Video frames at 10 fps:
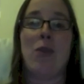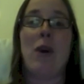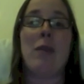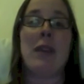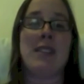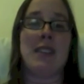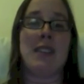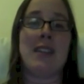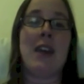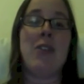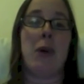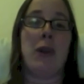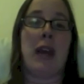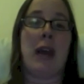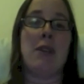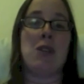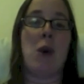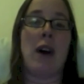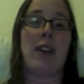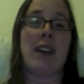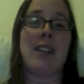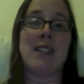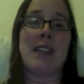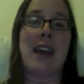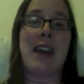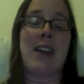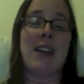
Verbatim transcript: one place on the South Pole and how much water ice is there,